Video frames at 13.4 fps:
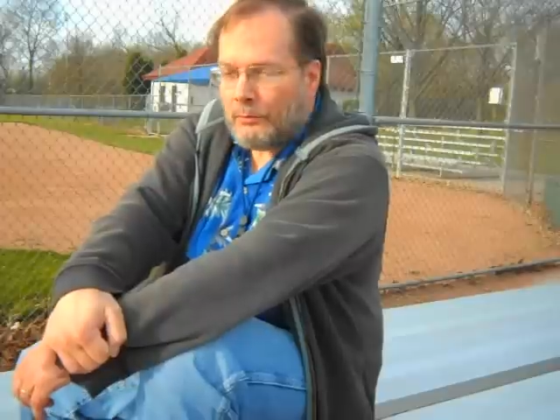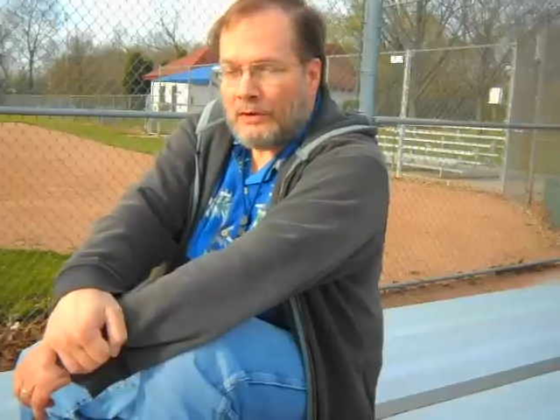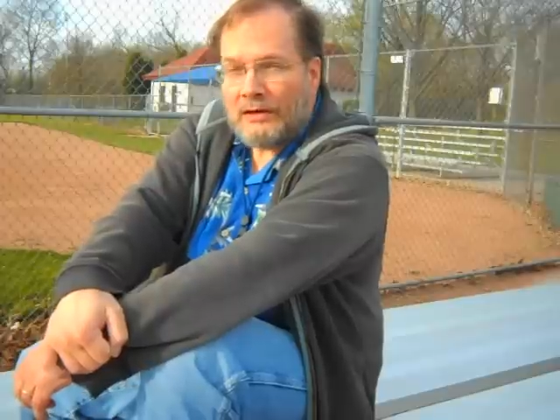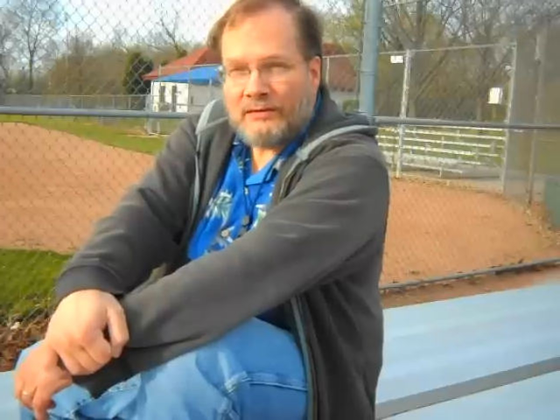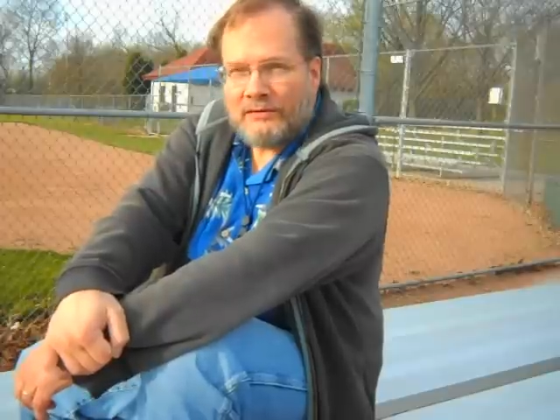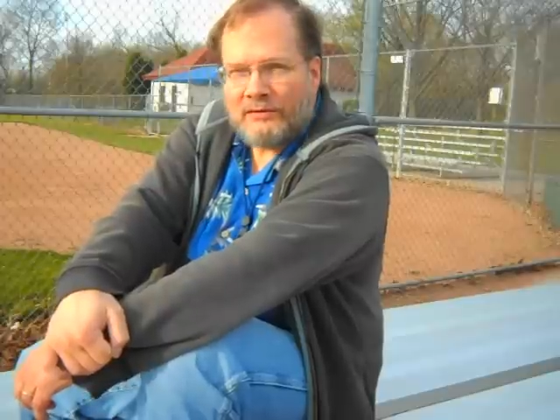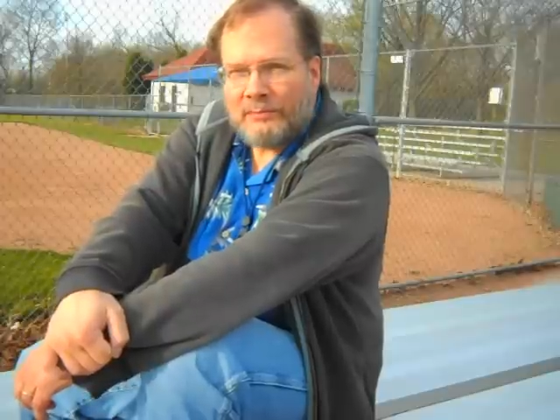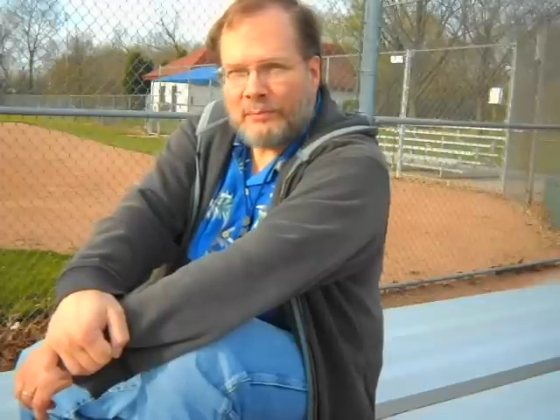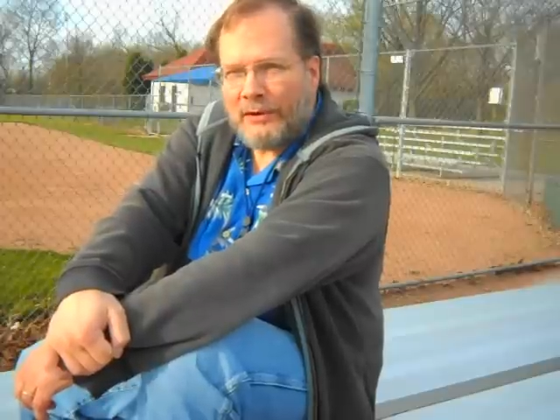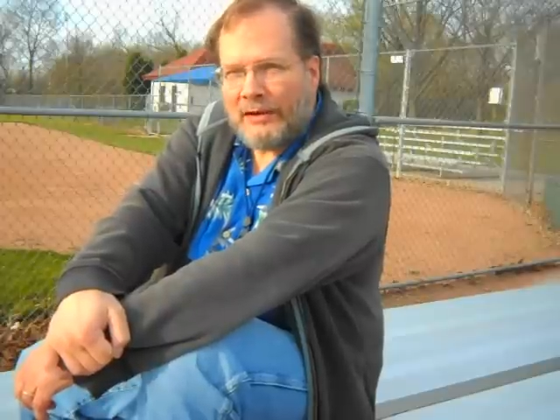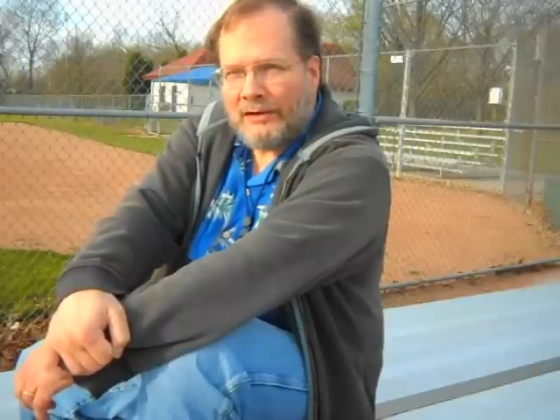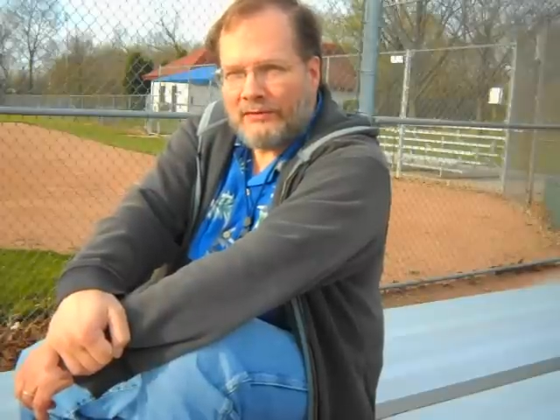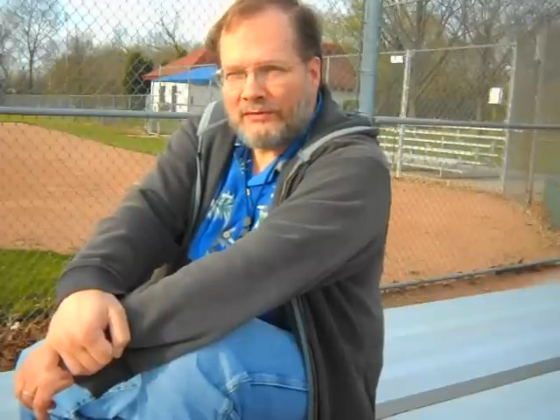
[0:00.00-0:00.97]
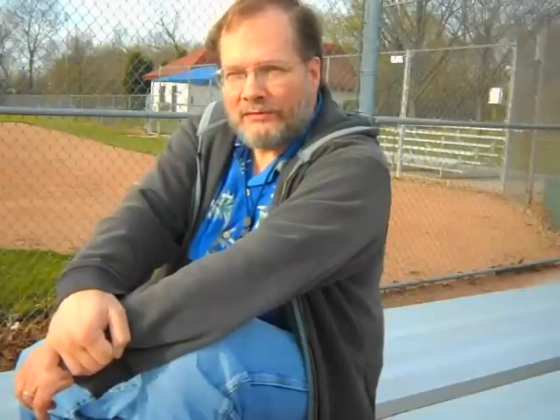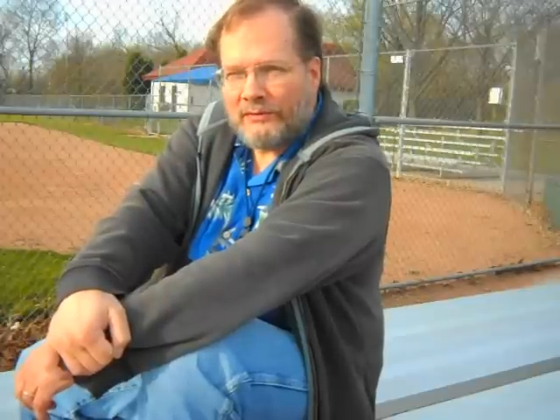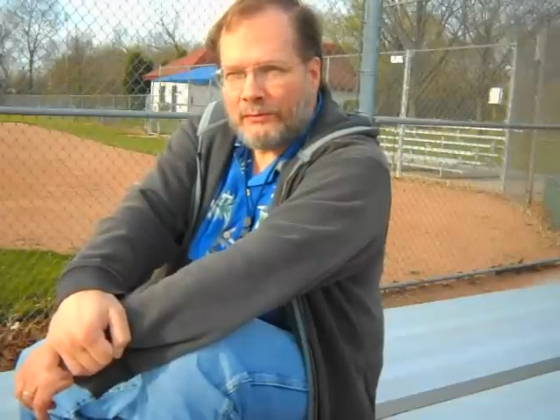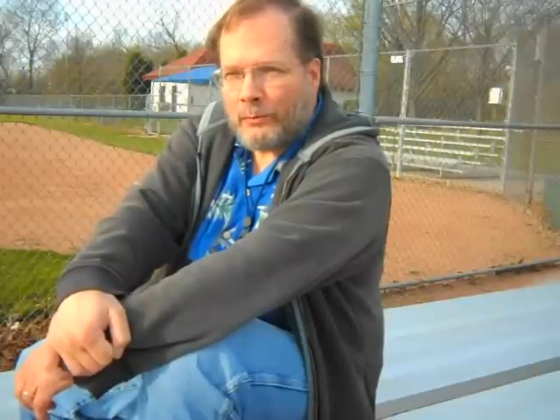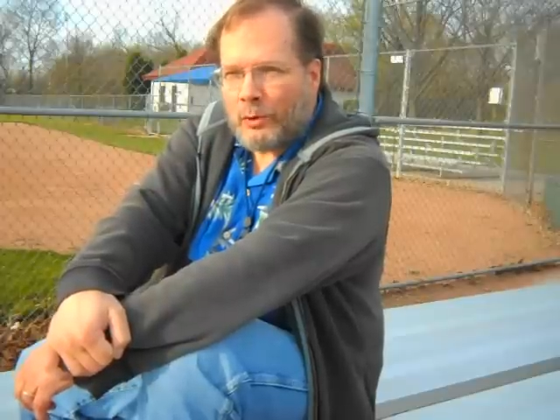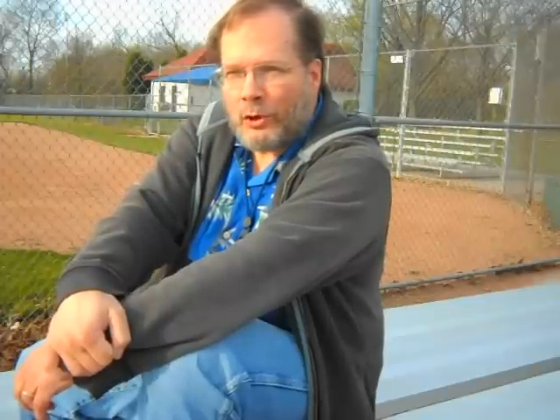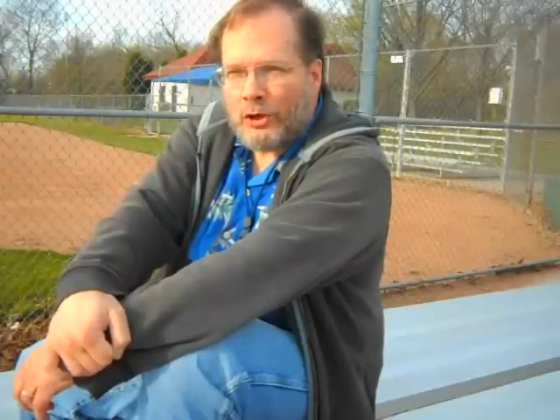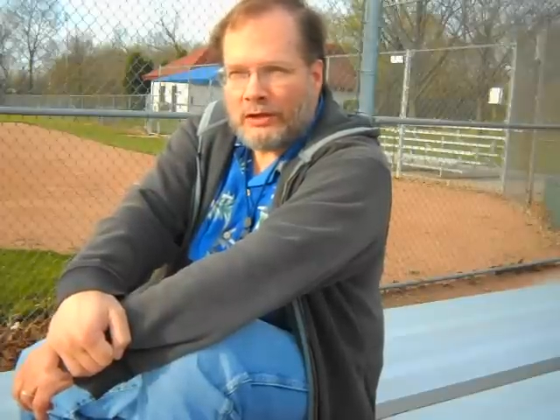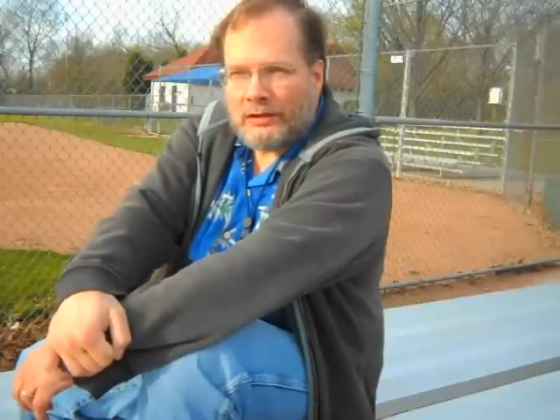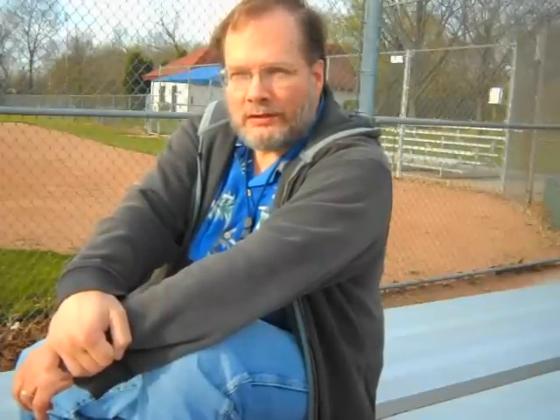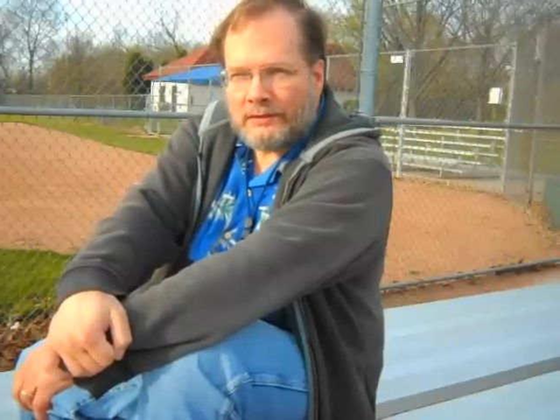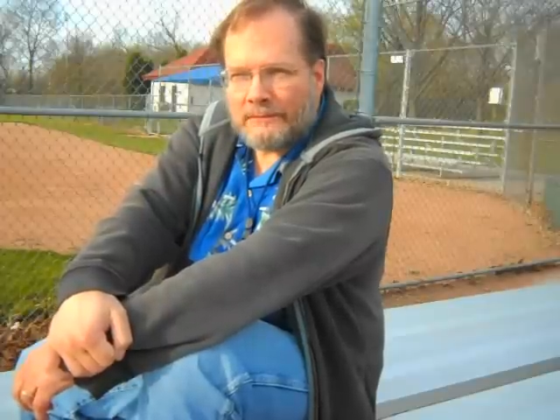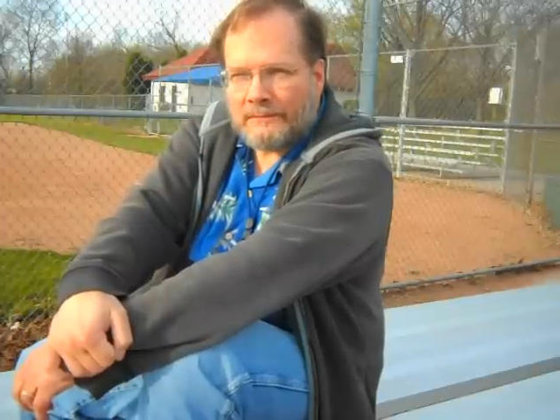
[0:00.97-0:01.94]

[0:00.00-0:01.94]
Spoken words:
What are the spoils of the war?